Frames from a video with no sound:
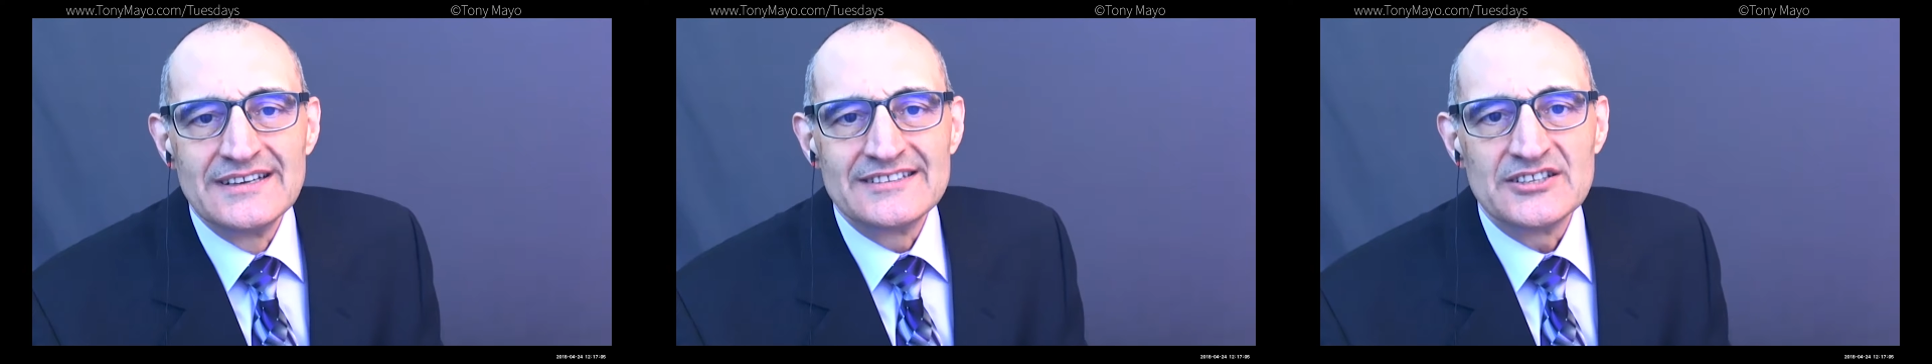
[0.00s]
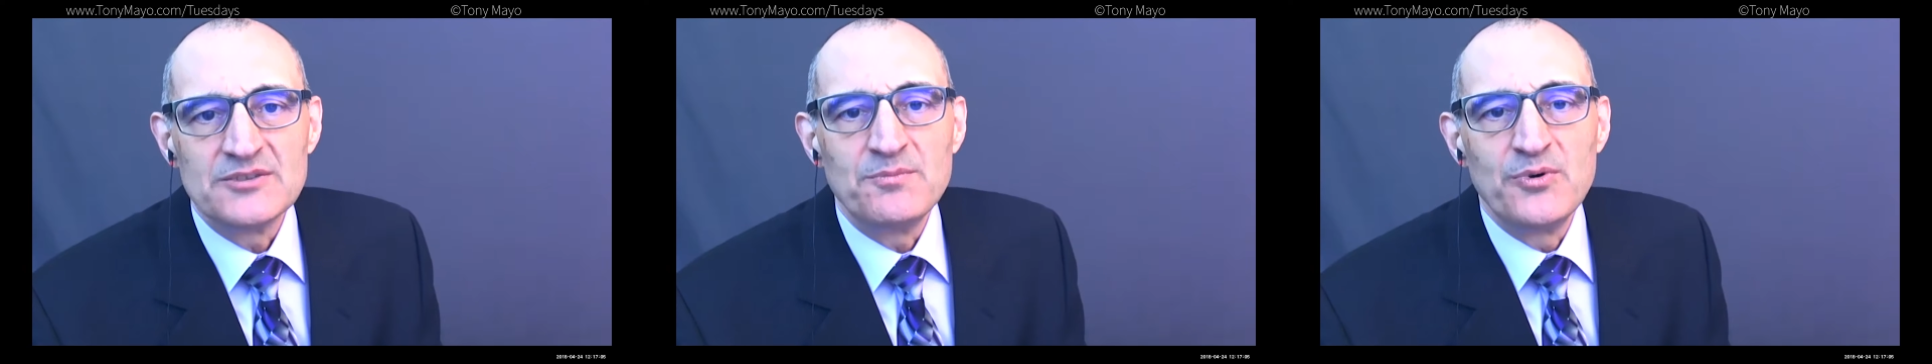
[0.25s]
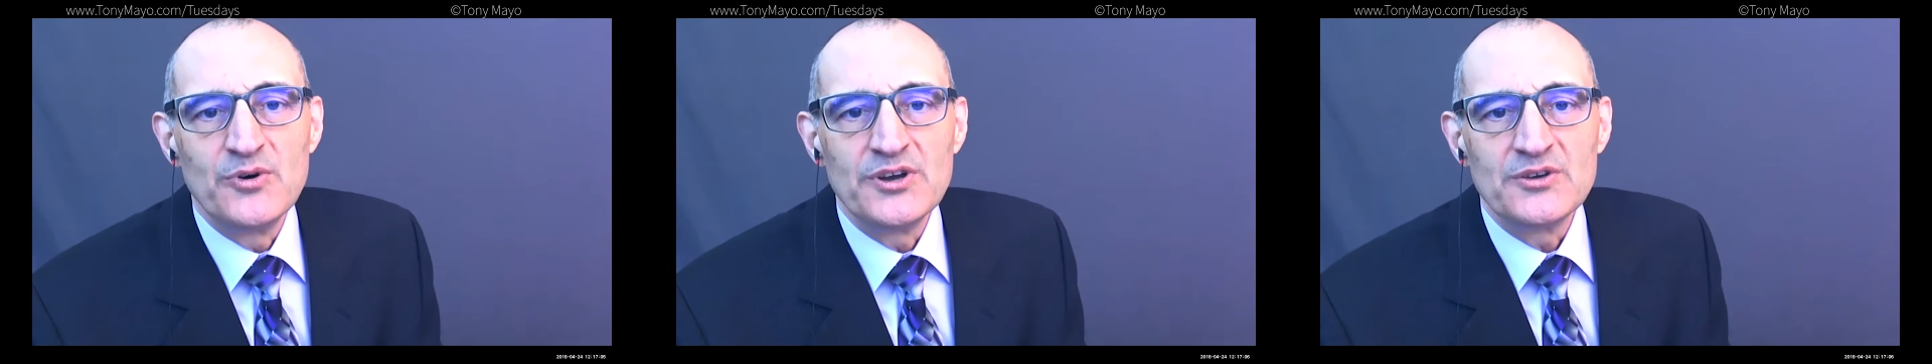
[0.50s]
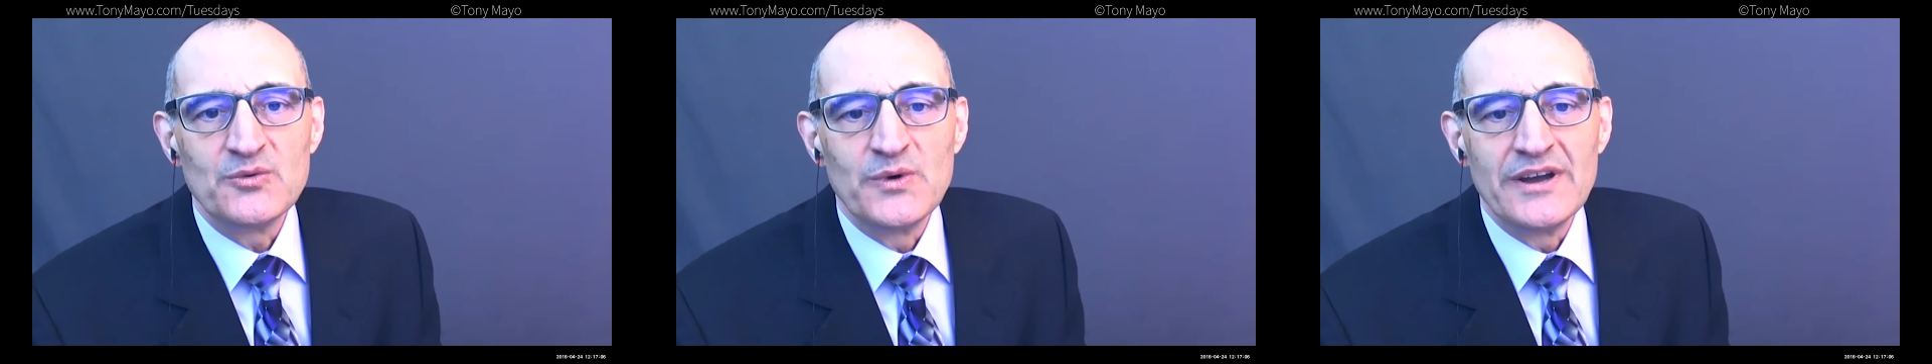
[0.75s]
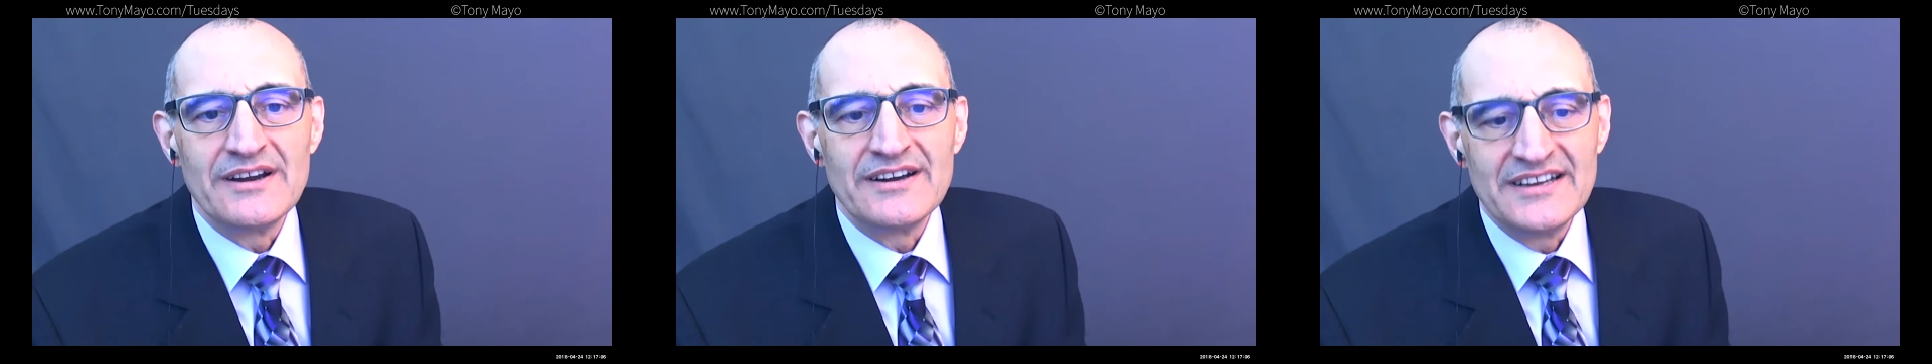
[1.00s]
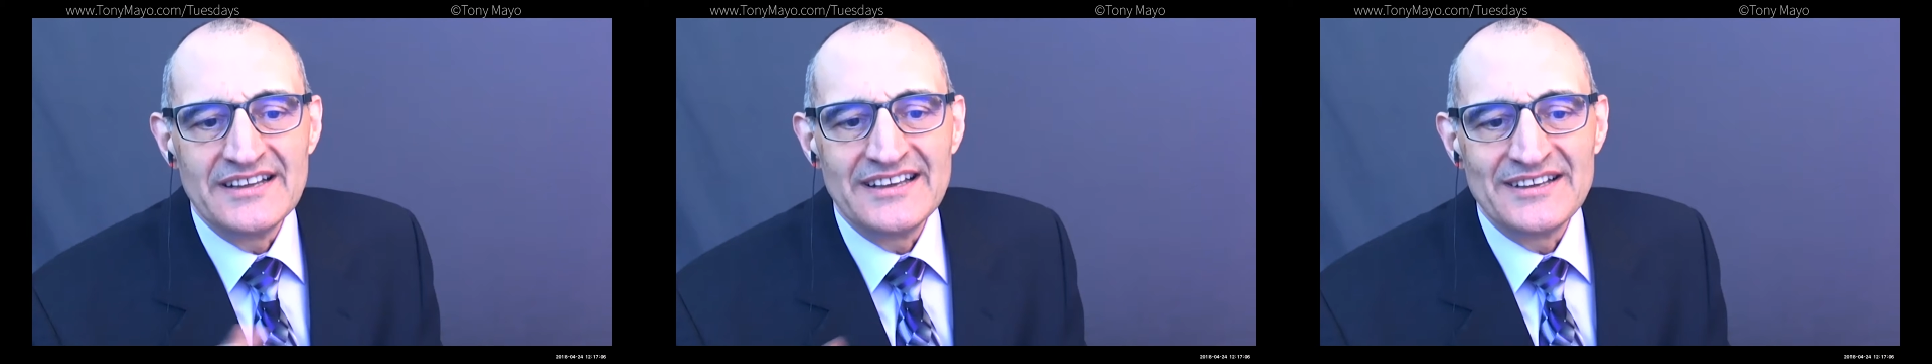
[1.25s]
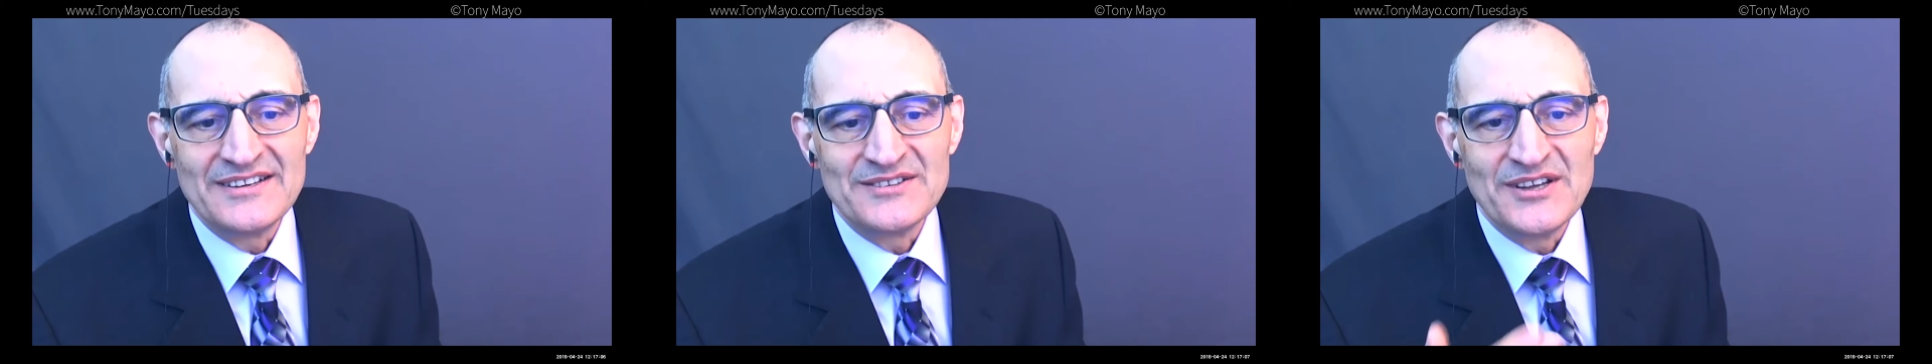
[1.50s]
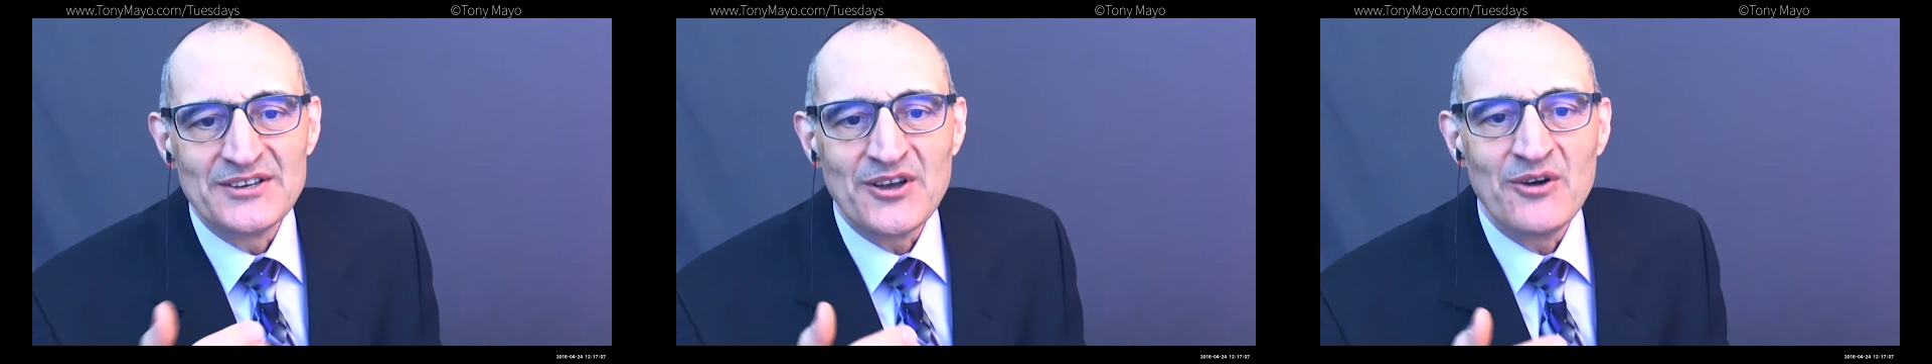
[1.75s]
to the point where,
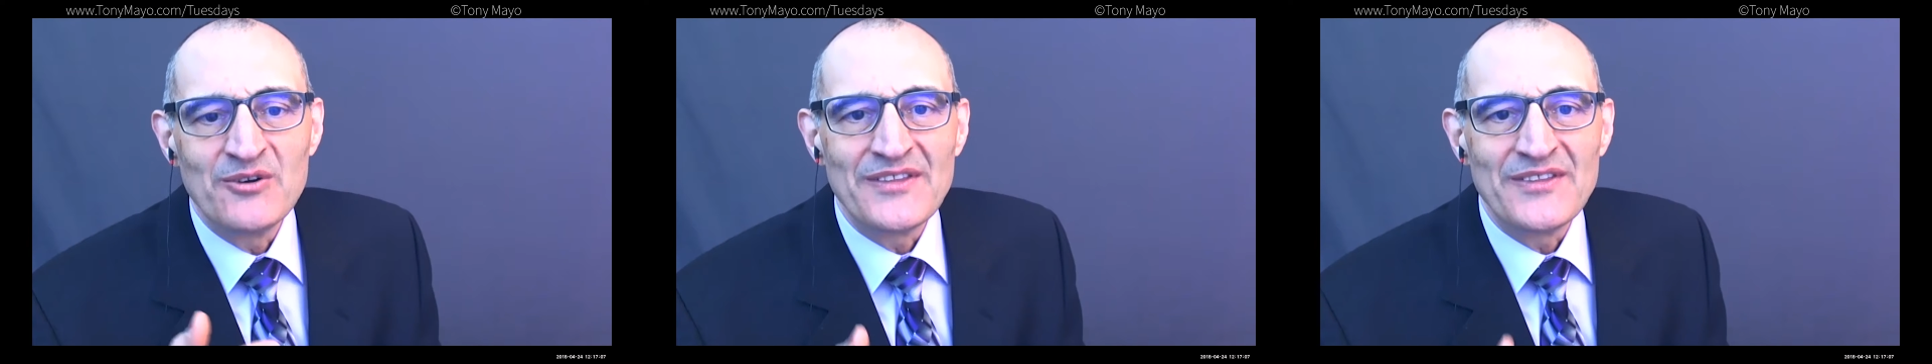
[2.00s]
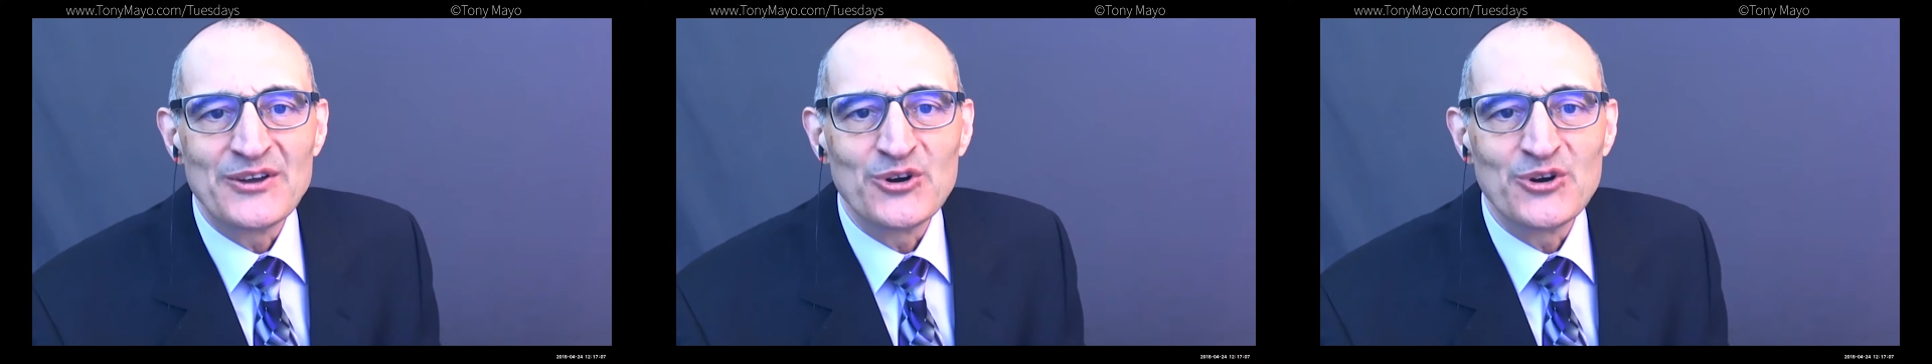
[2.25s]
and Cohen, I think,